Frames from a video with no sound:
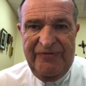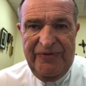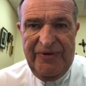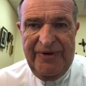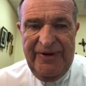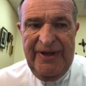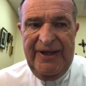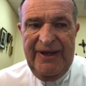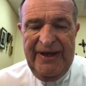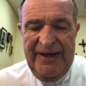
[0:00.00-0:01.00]
for
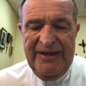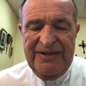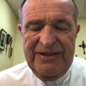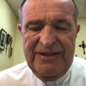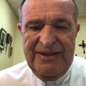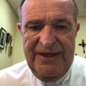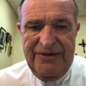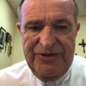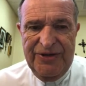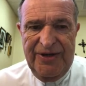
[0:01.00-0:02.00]
and to
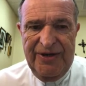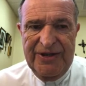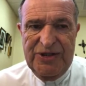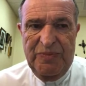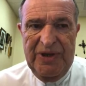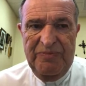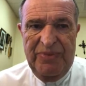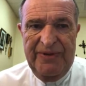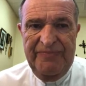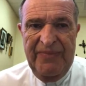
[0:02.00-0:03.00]
teach God's
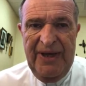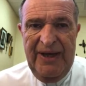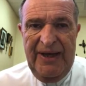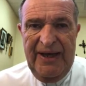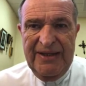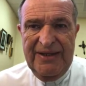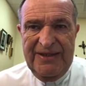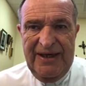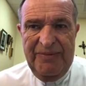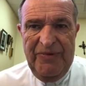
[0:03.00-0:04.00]
people. At the
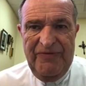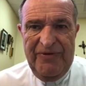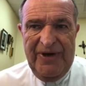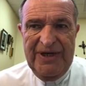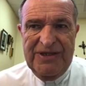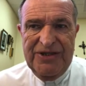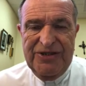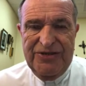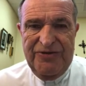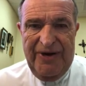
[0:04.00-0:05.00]
time of Christ,
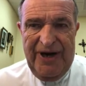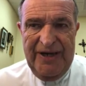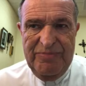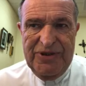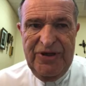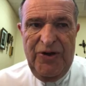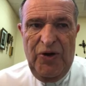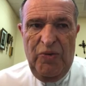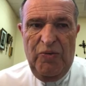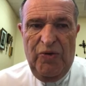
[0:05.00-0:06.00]
the scribes
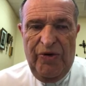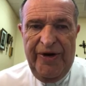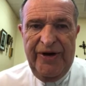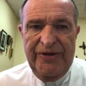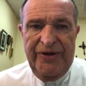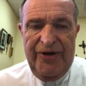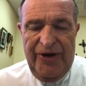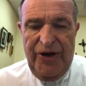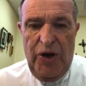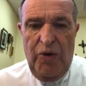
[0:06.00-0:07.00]
wore a
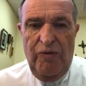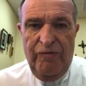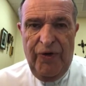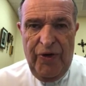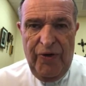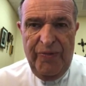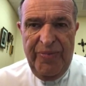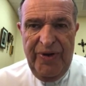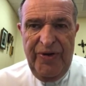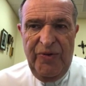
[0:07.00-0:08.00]
long
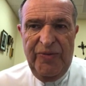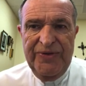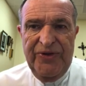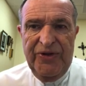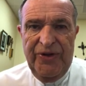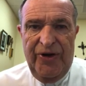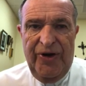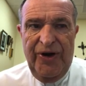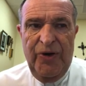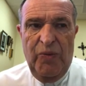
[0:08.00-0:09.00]
robe with a
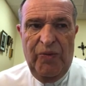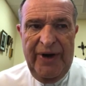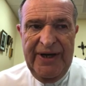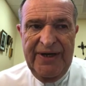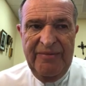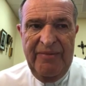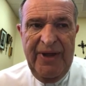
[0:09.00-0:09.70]
long white